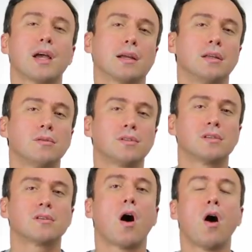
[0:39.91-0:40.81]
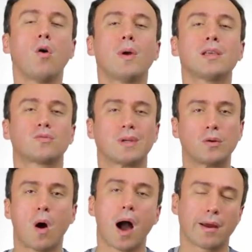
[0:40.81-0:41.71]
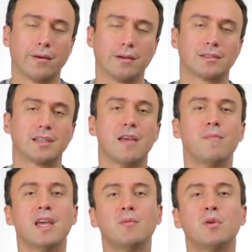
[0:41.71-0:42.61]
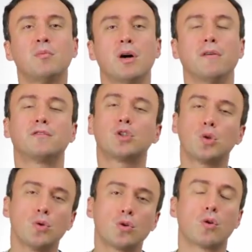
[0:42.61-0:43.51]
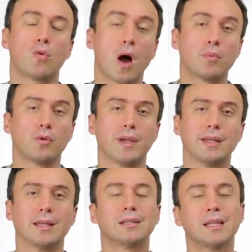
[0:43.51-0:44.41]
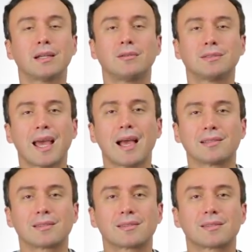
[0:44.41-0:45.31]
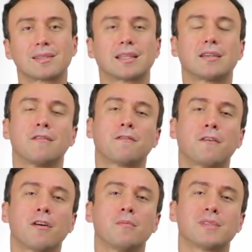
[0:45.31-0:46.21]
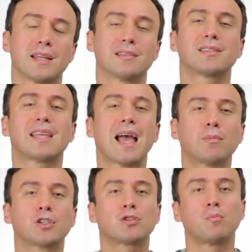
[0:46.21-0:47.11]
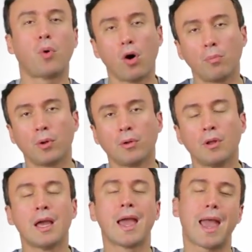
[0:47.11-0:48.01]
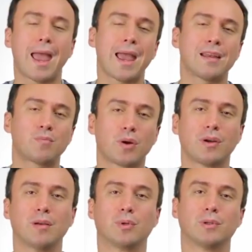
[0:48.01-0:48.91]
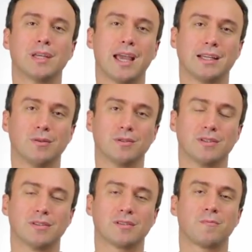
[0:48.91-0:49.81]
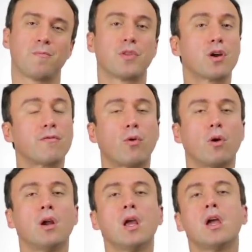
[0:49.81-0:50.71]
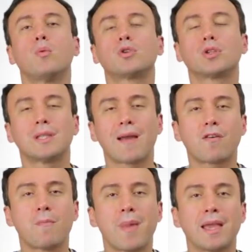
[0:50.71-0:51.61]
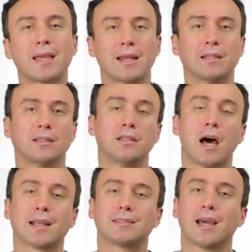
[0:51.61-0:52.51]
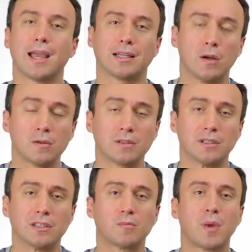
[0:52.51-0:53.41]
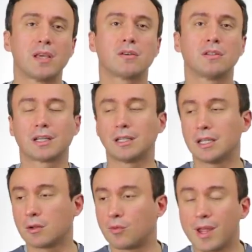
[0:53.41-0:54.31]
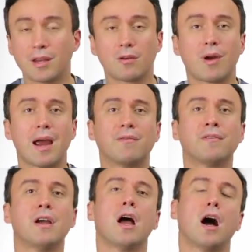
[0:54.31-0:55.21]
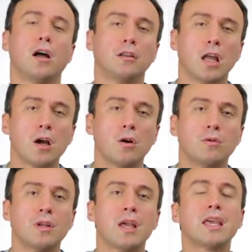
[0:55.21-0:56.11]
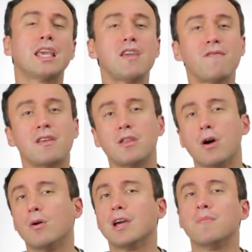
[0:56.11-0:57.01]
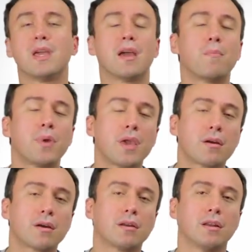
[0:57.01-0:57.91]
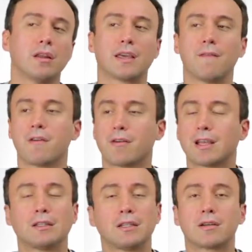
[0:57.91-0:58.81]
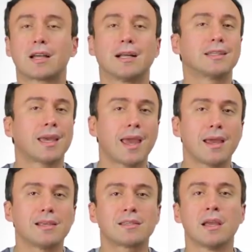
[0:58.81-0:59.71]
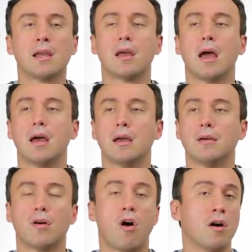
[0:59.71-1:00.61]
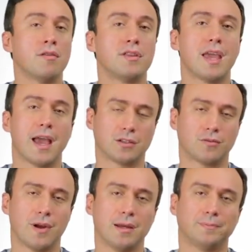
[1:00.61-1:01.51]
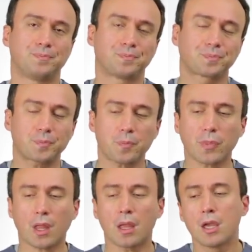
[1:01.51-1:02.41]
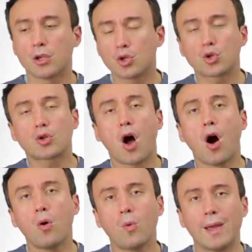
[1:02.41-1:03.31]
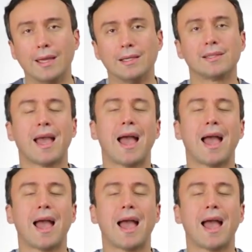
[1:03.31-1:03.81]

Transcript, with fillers: diagnosis always requires a minimum of two corroborating clinical tests that confirms an established pulpal and periapical diagnosis. Therefore, we should never make an endodontic diagnosis based on the clinical radiograph alone, even though it may appear like a very clear-cut case uh, on the x-ray. You should always